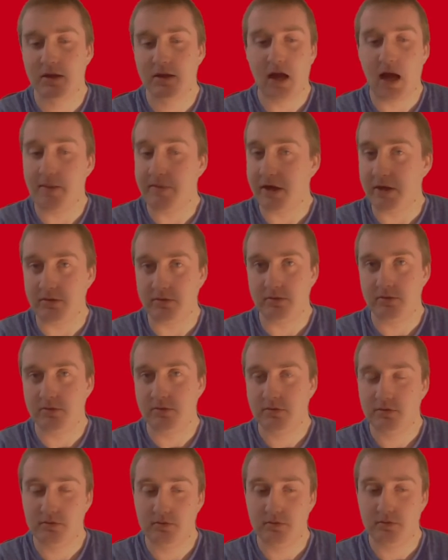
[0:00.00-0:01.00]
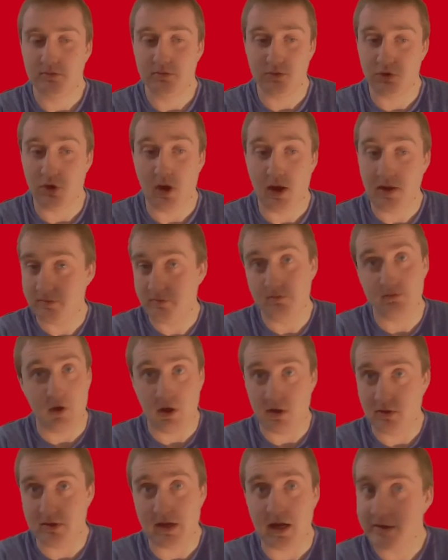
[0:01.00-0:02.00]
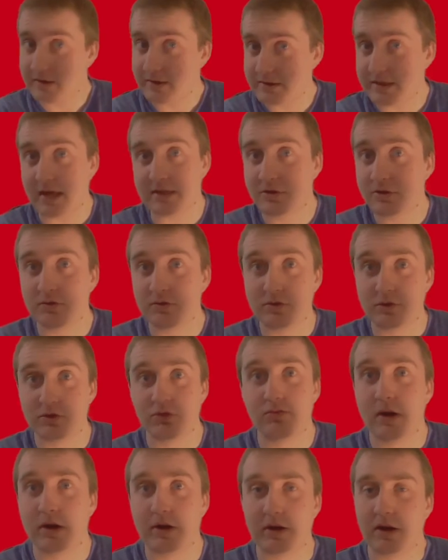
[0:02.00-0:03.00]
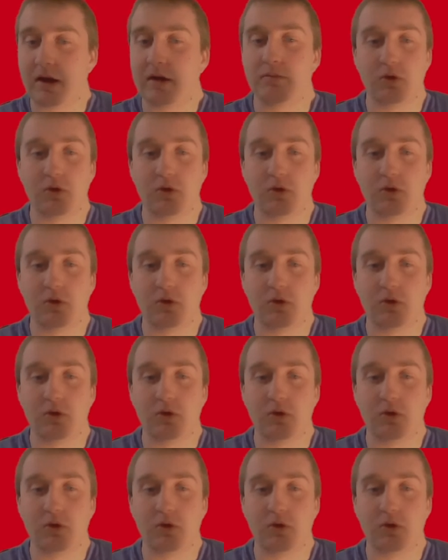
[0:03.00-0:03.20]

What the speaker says: I mean, and a lot of this has to do with Jude Bellingham,